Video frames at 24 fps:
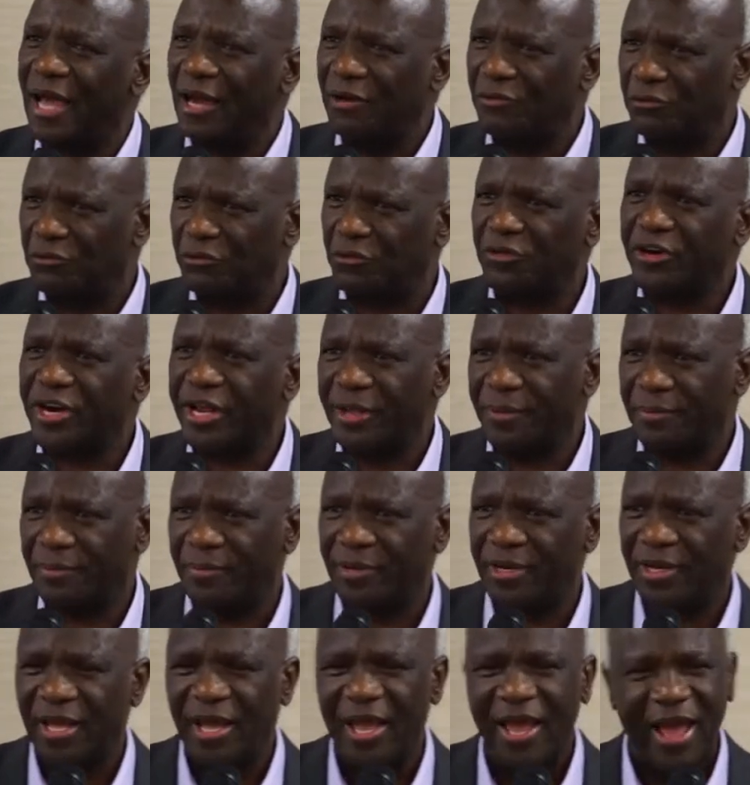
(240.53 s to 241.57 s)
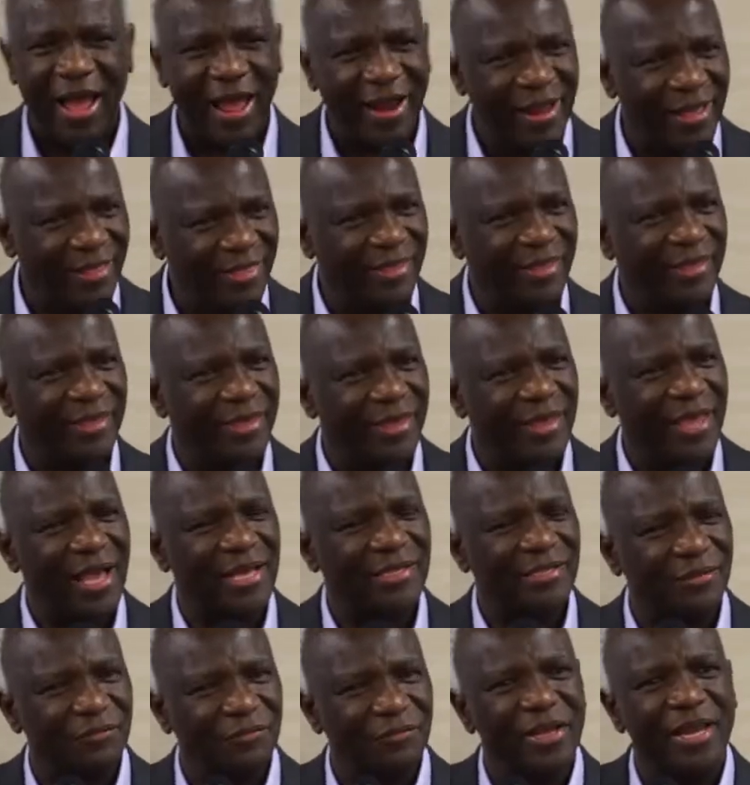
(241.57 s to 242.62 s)
and framed. And I think he
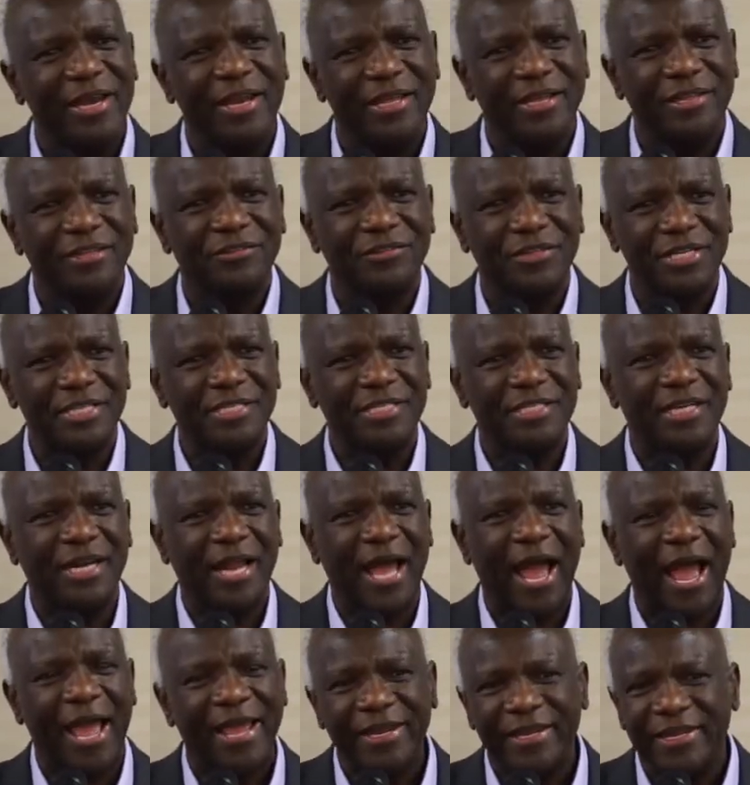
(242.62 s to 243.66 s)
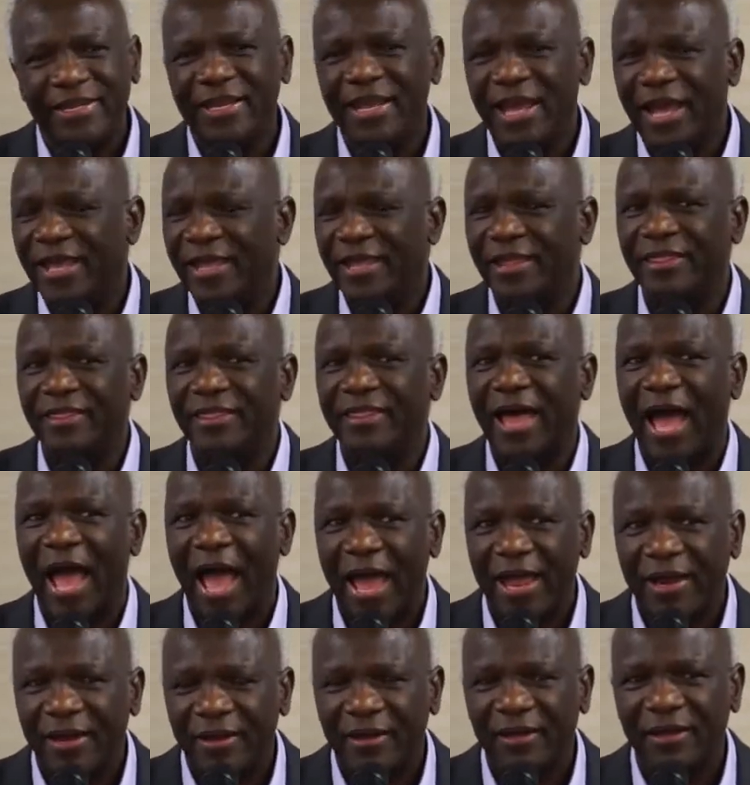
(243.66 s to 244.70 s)
has a very interesting idea in
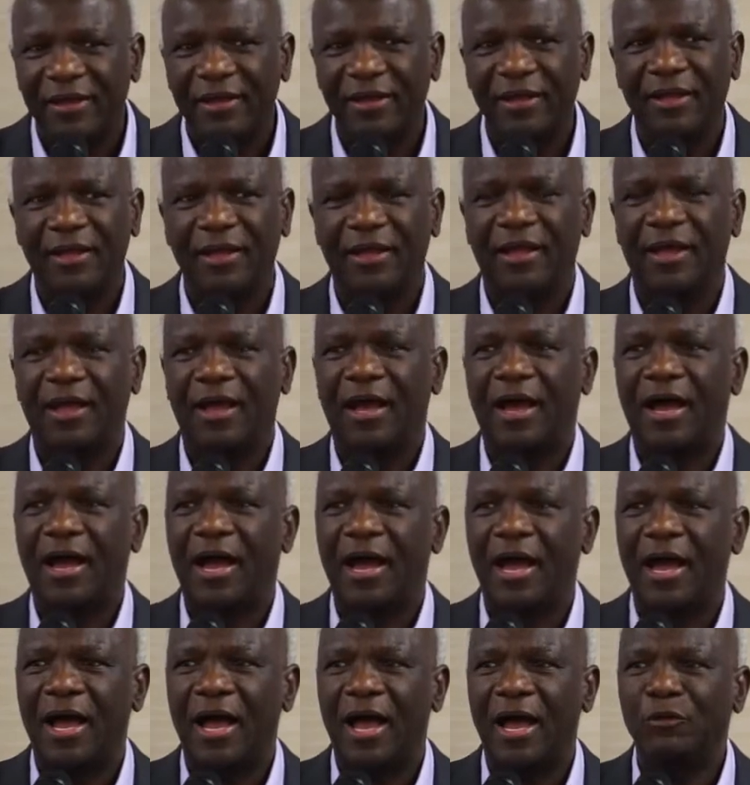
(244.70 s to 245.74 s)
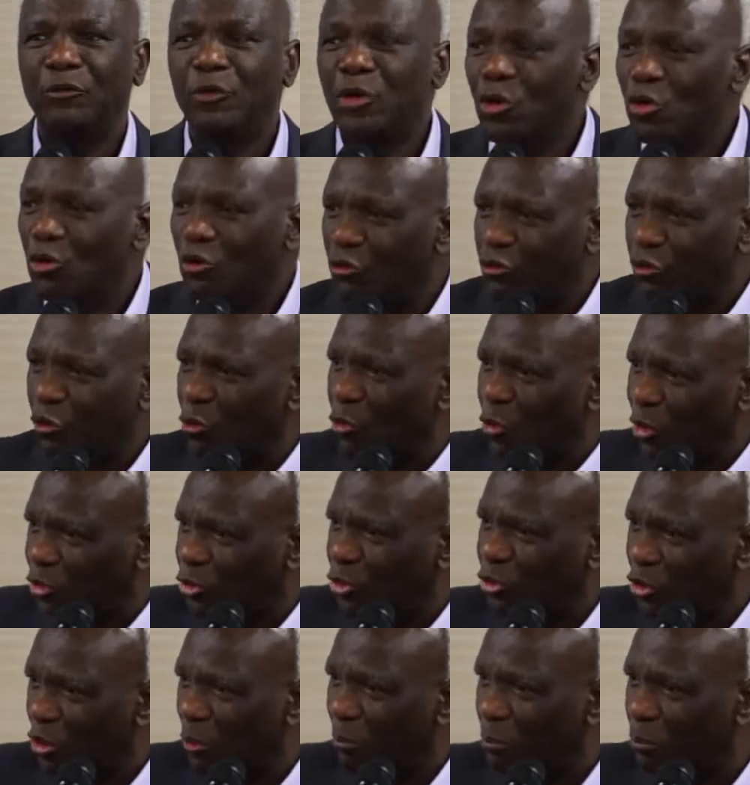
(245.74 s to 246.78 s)
that. And we look forward
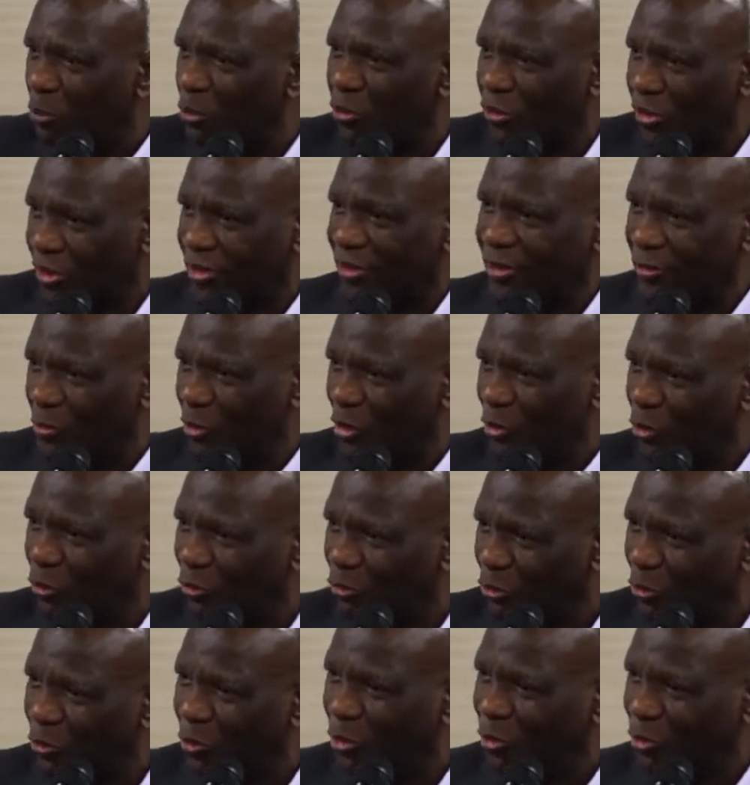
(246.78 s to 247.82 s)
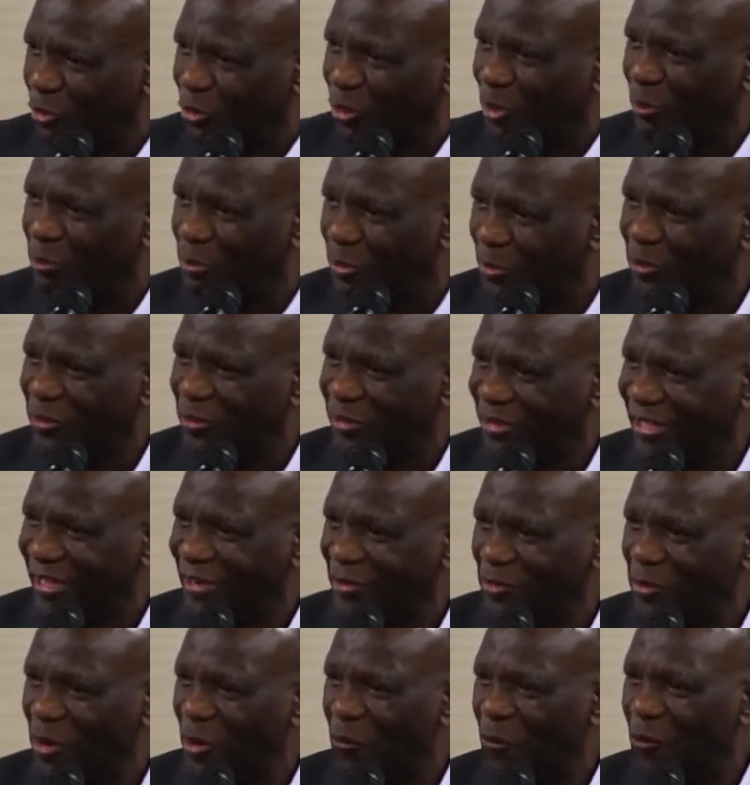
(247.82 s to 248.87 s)
to your book. We look forward to the book that
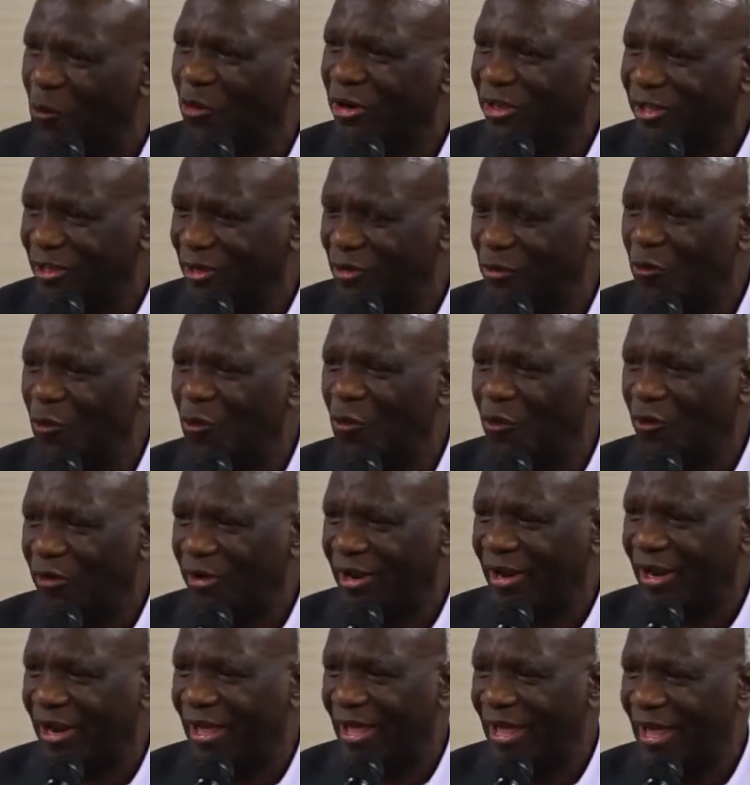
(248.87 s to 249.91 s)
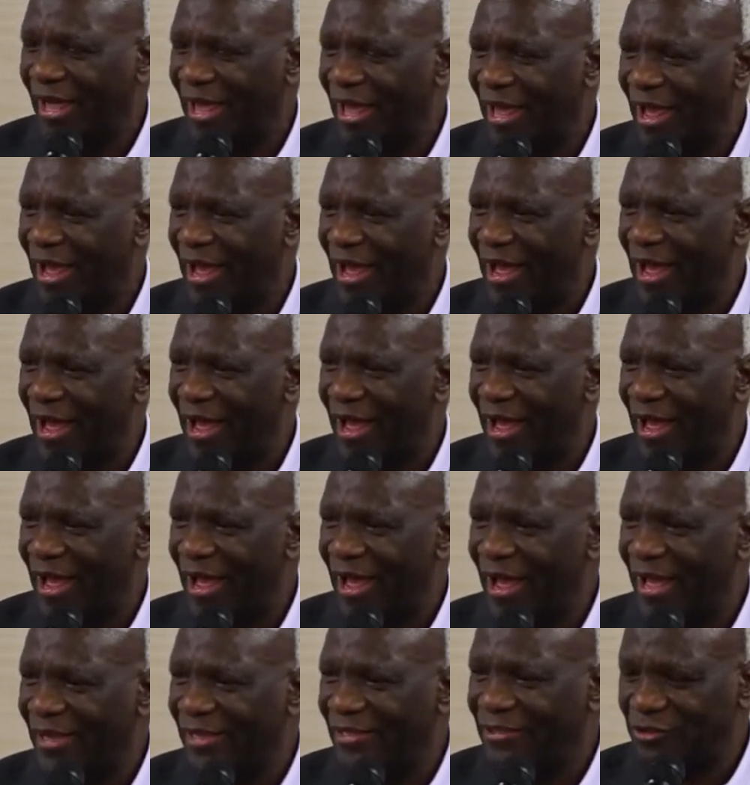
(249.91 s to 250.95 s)
you are working on
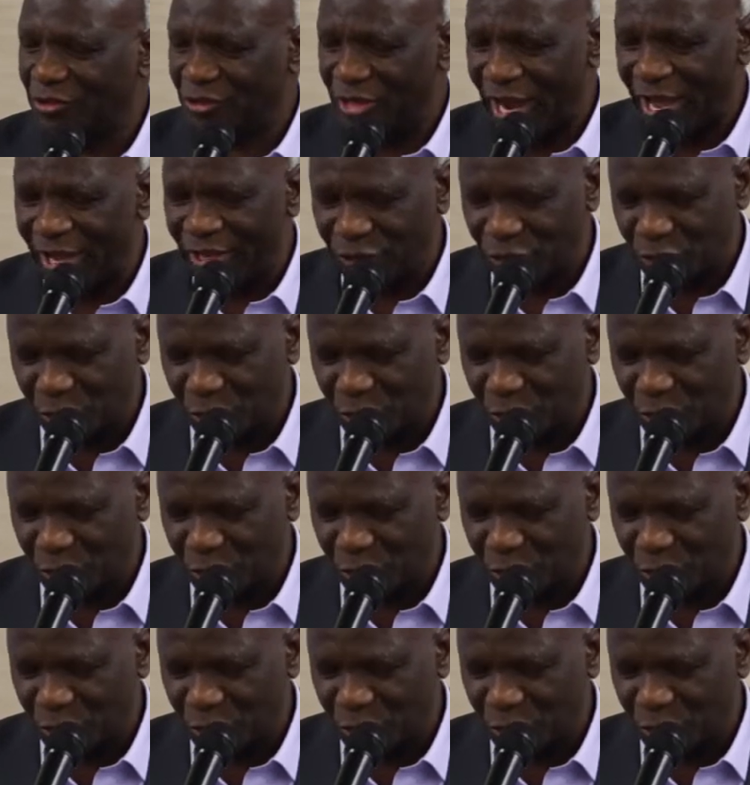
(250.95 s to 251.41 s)
in trying